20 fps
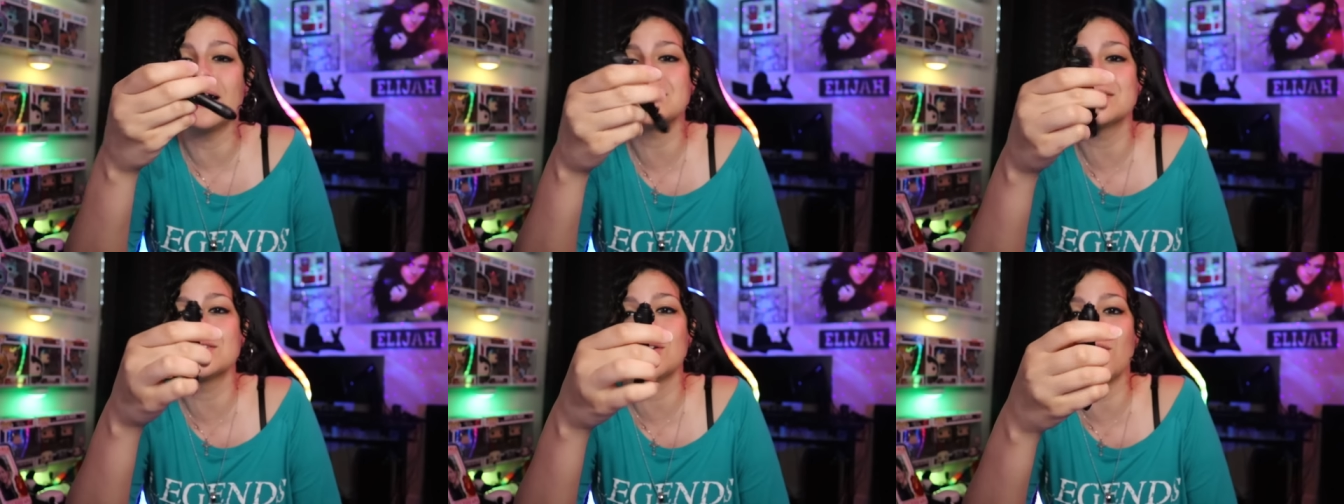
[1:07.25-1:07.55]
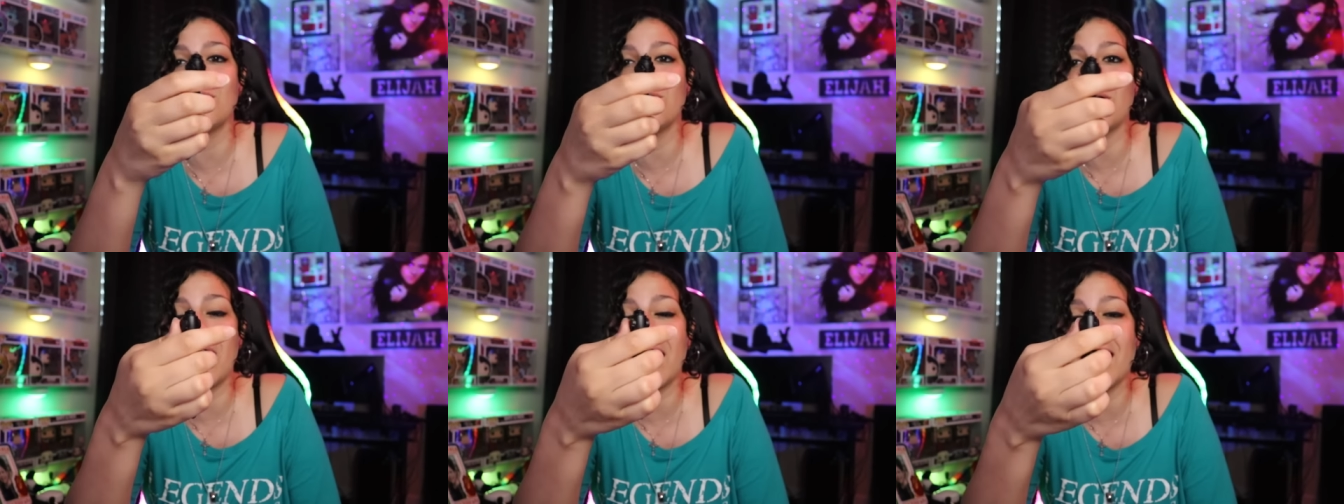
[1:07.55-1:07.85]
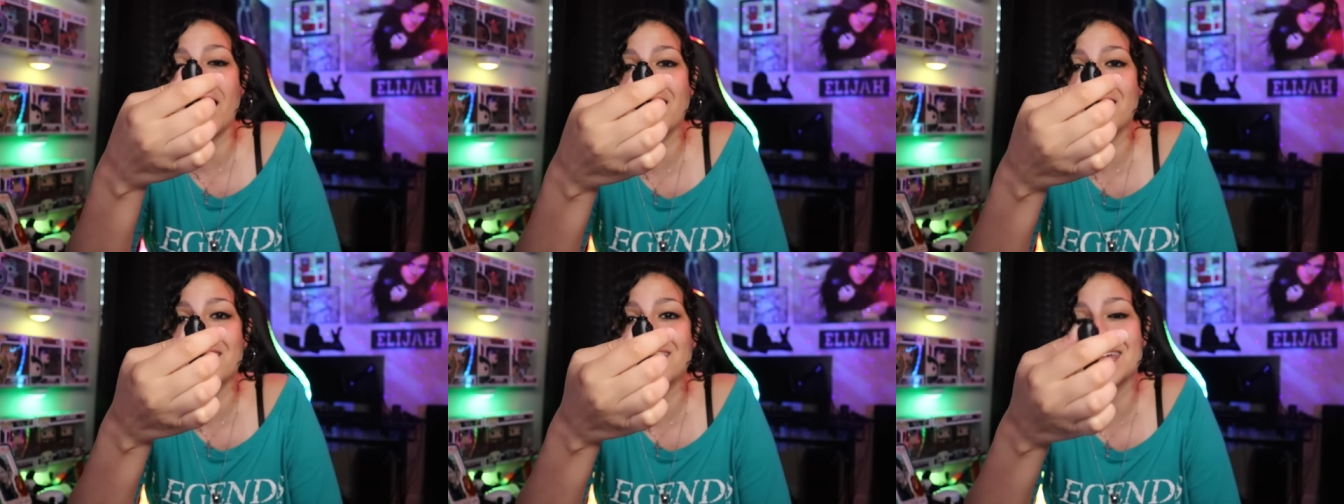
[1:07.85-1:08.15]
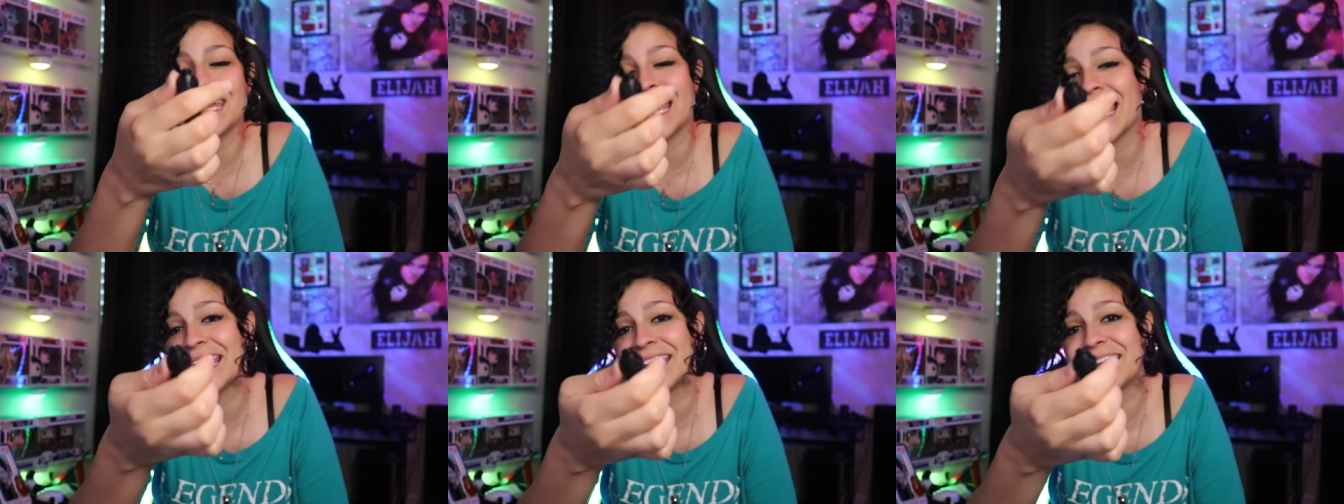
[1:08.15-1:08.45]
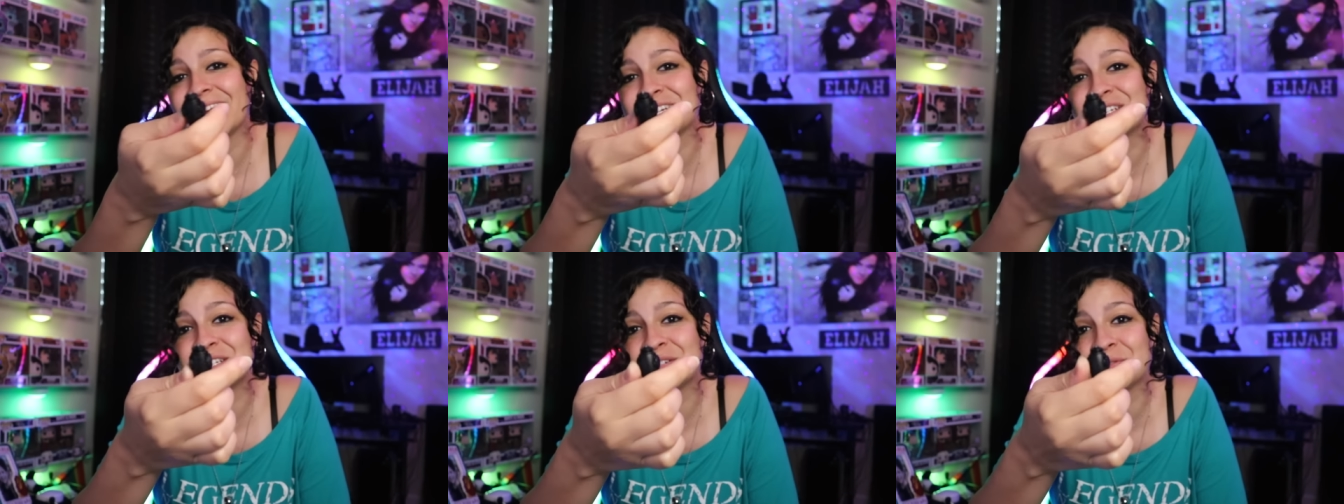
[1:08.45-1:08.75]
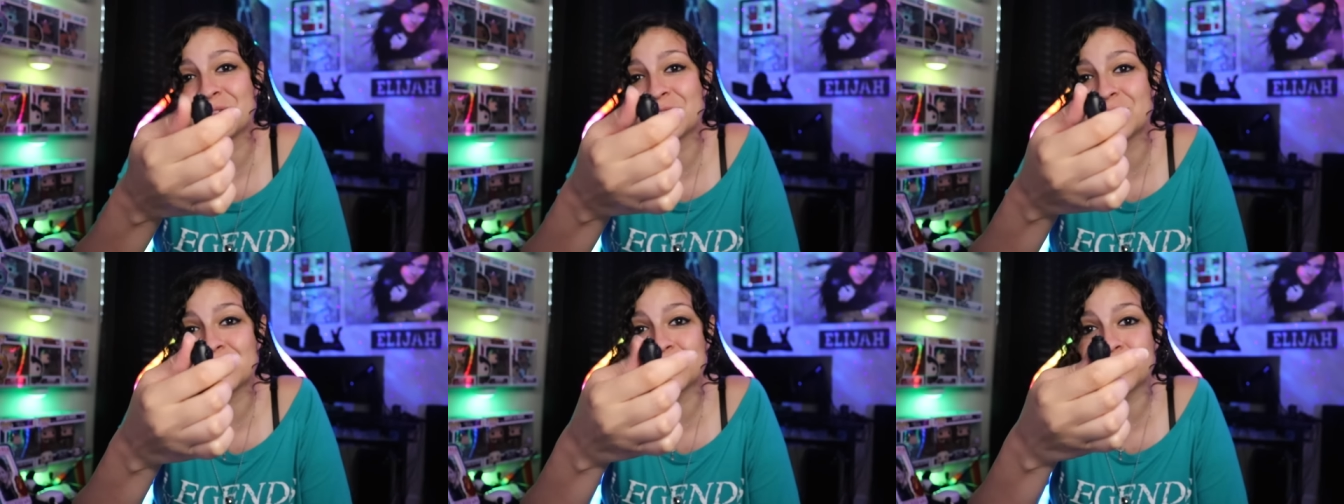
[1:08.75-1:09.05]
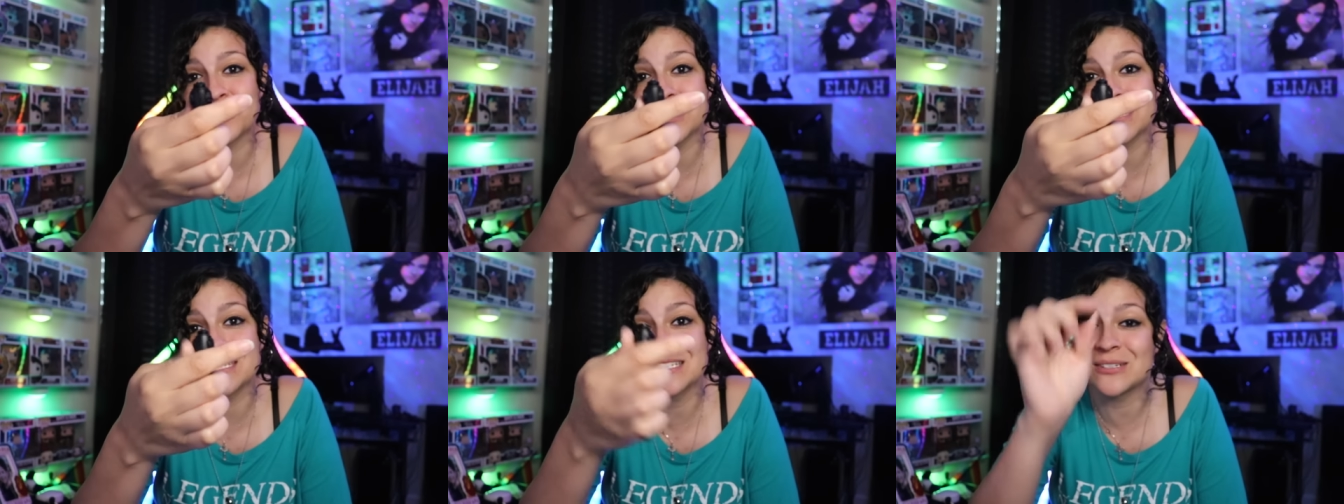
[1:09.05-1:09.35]
So I, I actually really
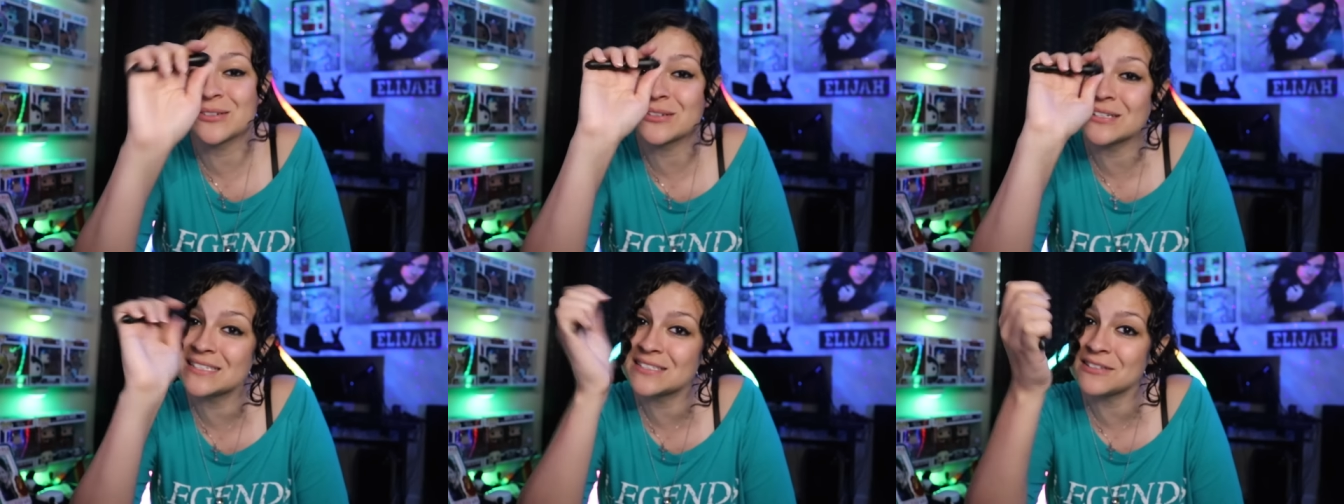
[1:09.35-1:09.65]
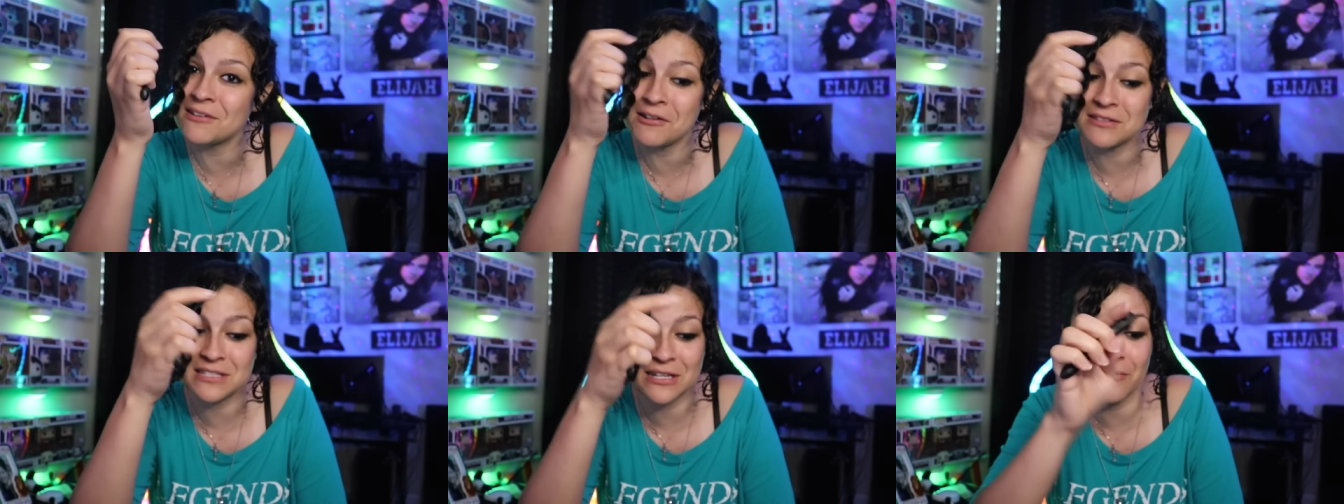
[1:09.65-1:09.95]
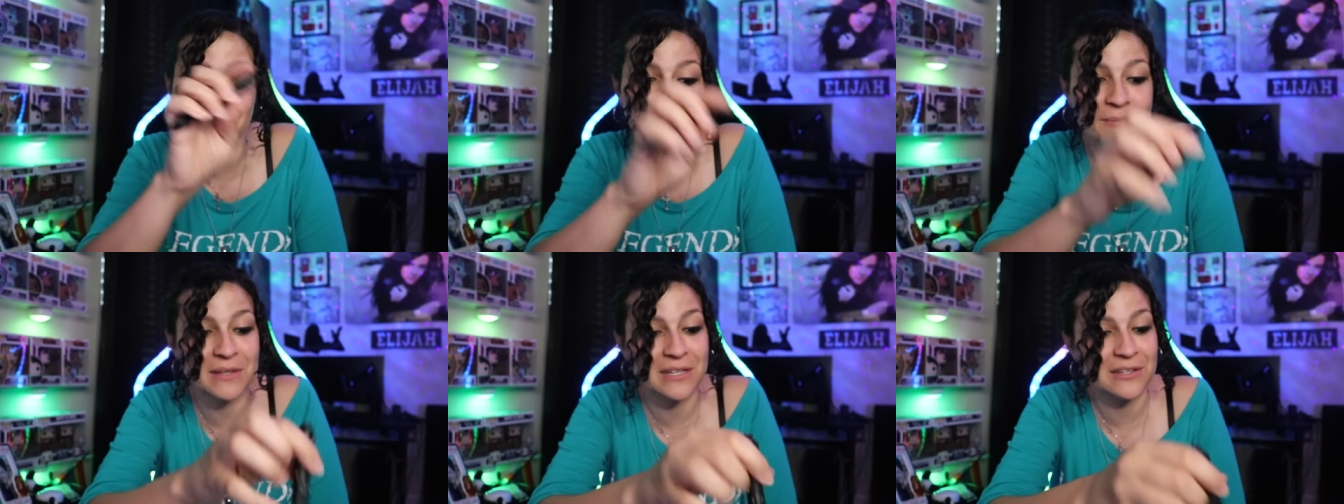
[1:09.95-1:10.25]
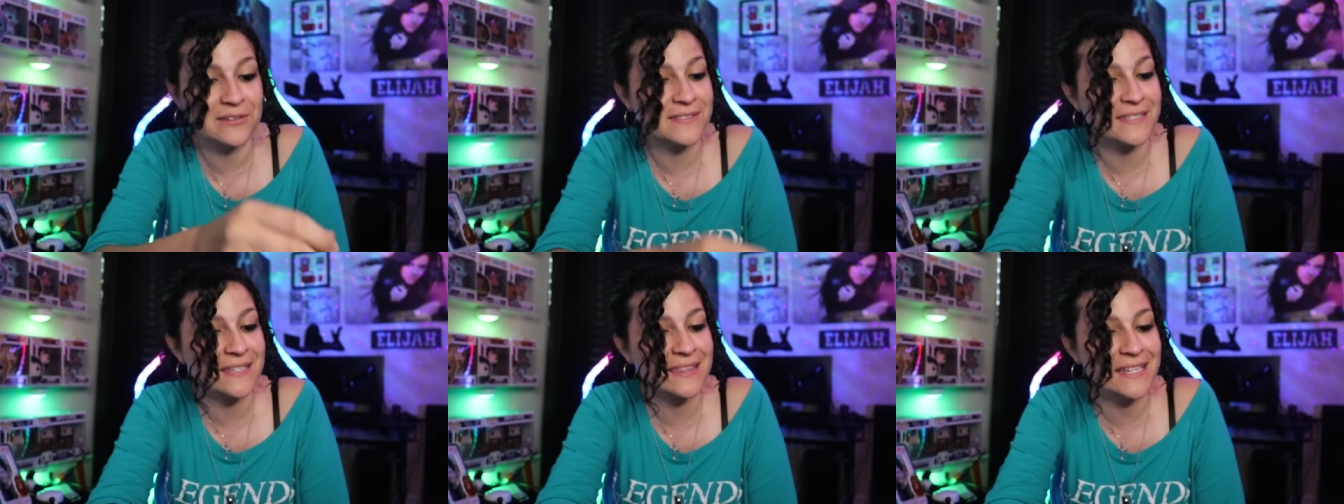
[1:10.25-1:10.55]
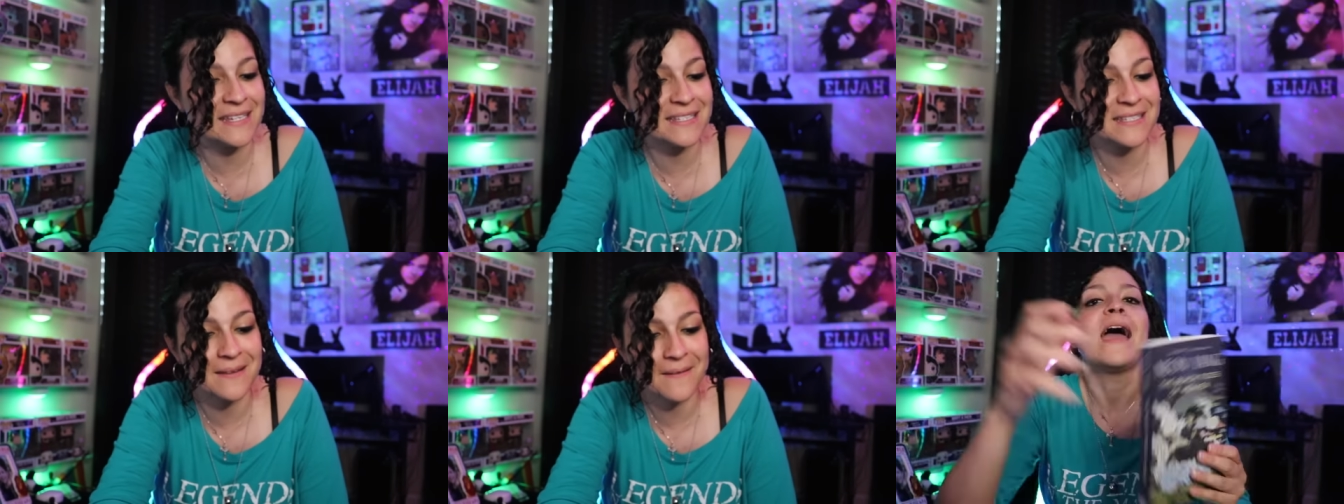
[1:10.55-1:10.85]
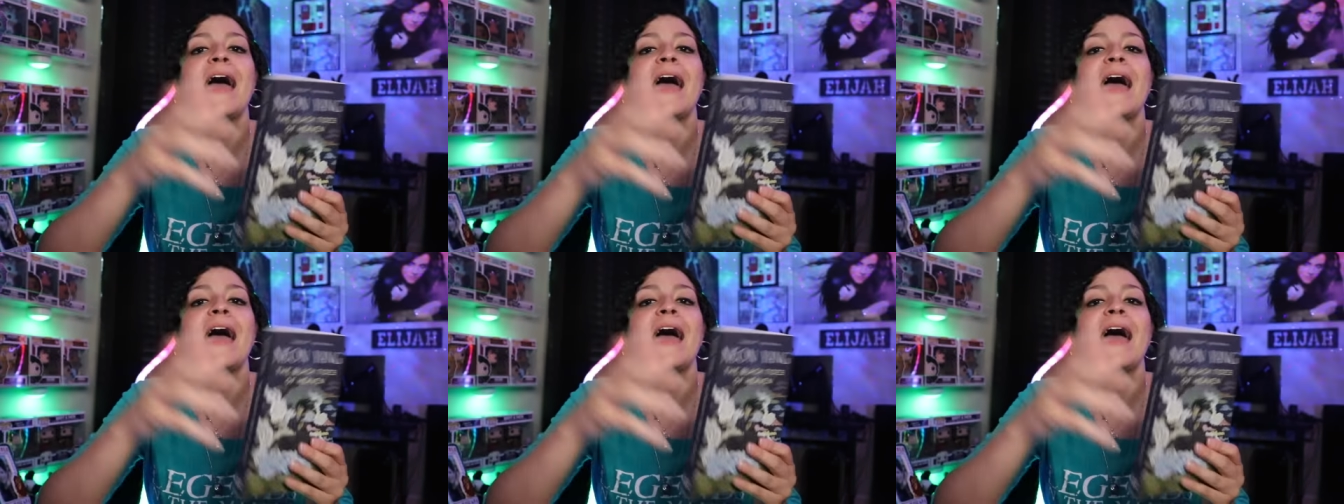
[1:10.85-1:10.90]
enjoy these toys so I'll definitely be using these.